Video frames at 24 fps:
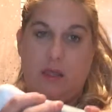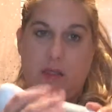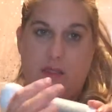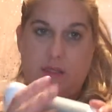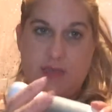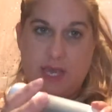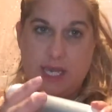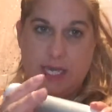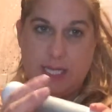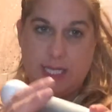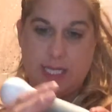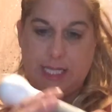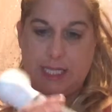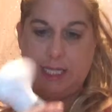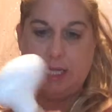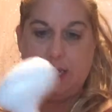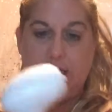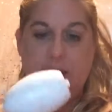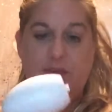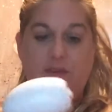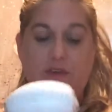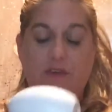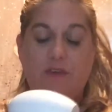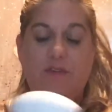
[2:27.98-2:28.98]
this
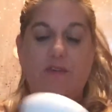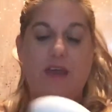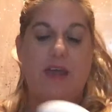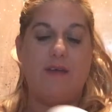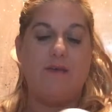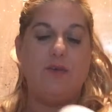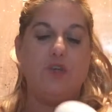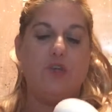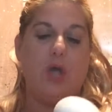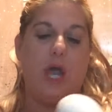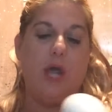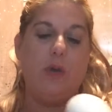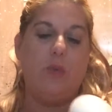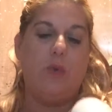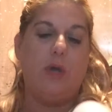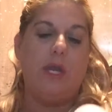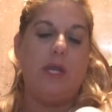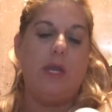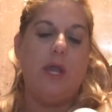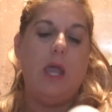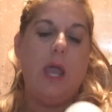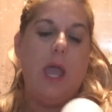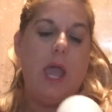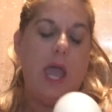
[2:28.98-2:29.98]
if you've never tried
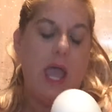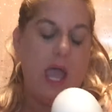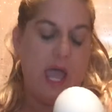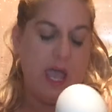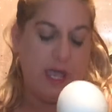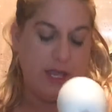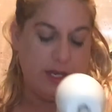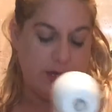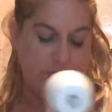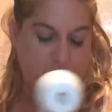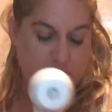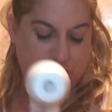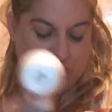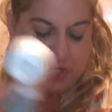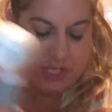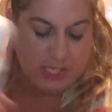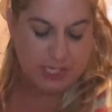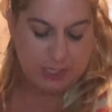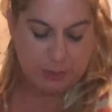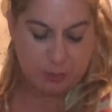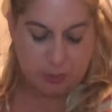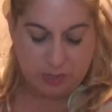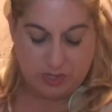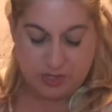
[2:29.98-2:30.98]
one.
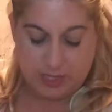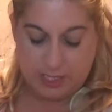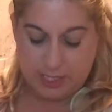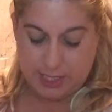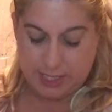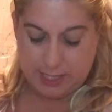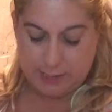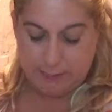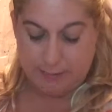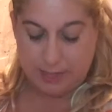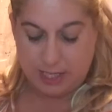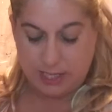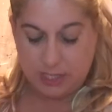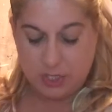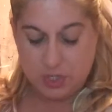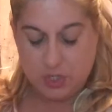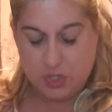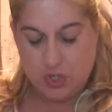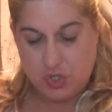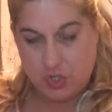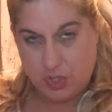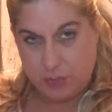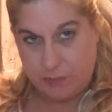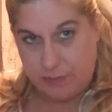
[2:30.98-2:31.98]
Just with the
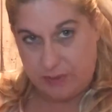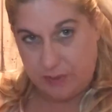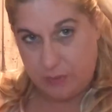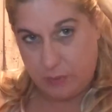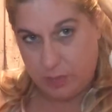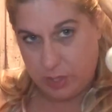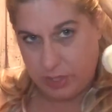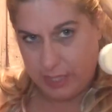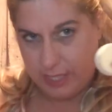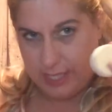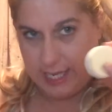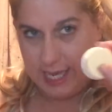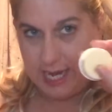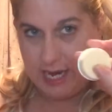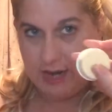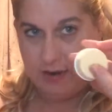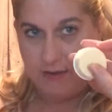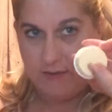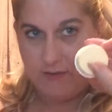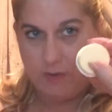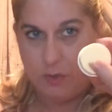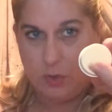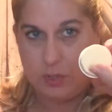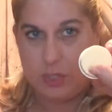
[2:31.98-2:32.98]
sponge, be really
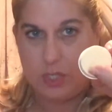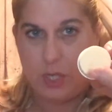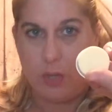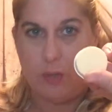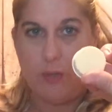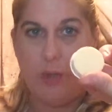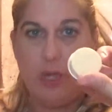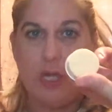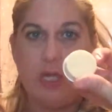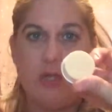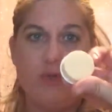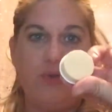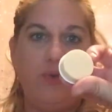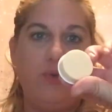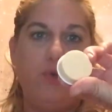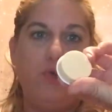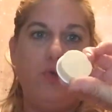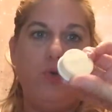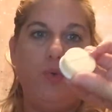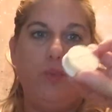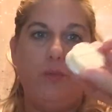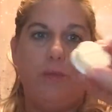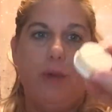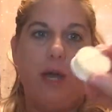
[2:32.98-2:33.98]
careful. Don't put
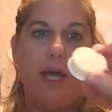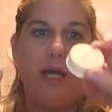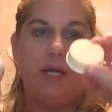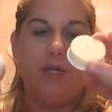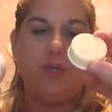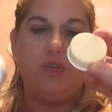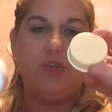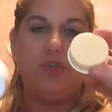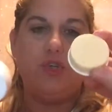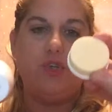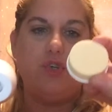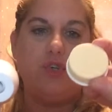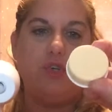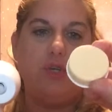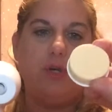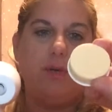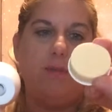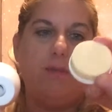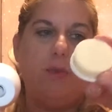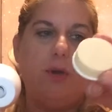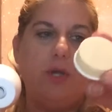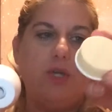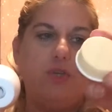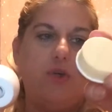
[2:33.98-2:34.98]
too much
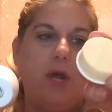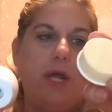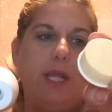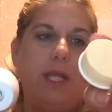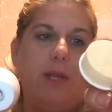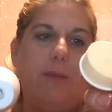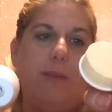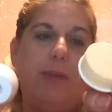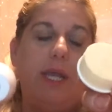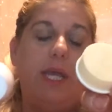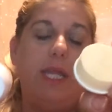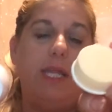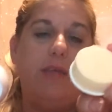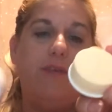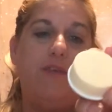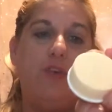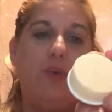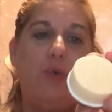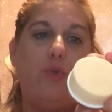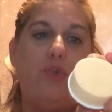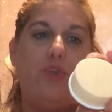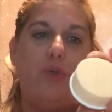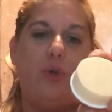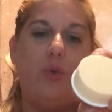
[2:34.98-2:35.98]
moisturizer, because if
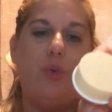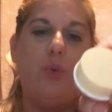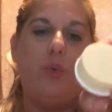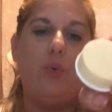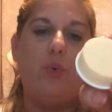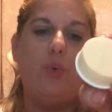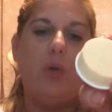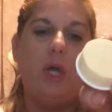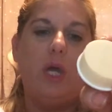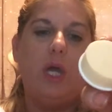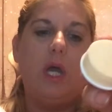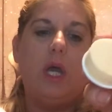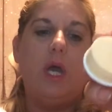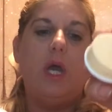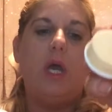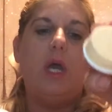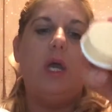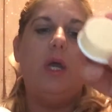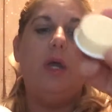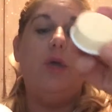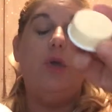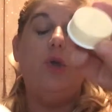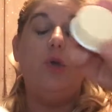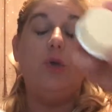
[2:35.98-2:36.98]
you do,
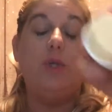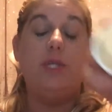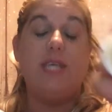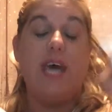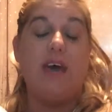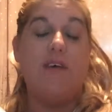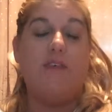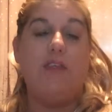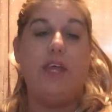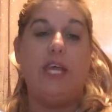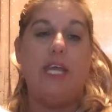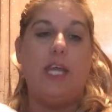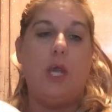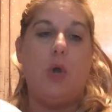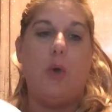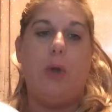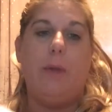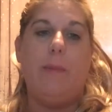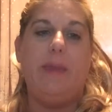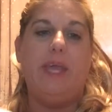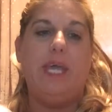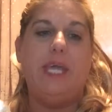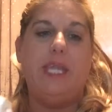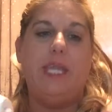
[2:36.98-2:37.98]
you'll definitely know
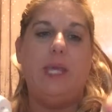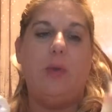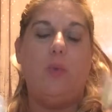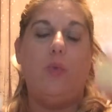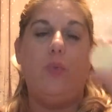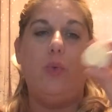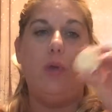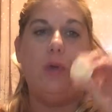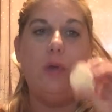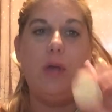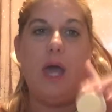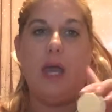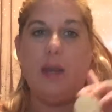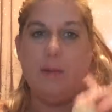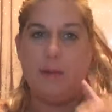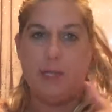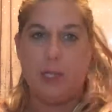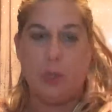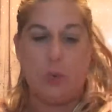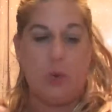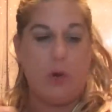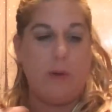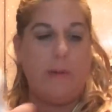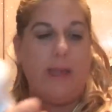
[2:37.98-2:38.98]
it, because it will not
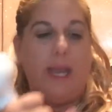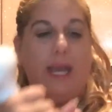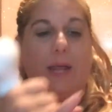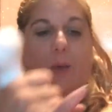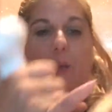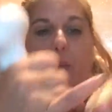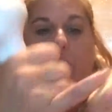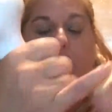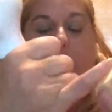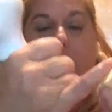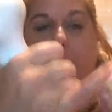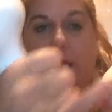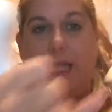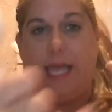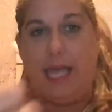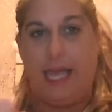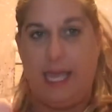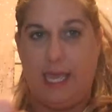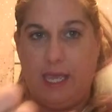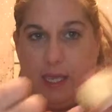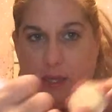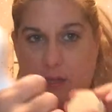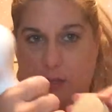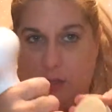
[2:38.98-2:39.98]
absorb and it will
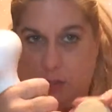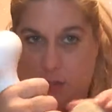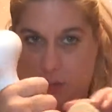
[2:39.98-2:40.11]
stay